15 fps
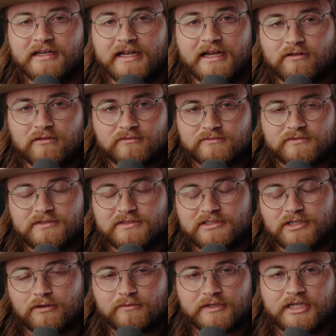Now,
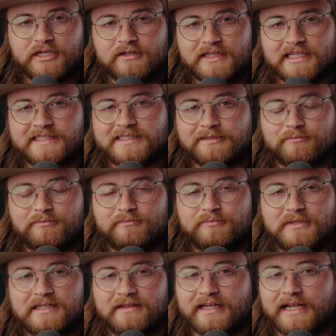don't hear this and
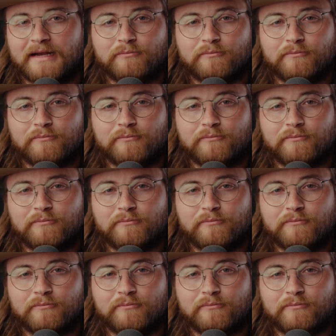be like,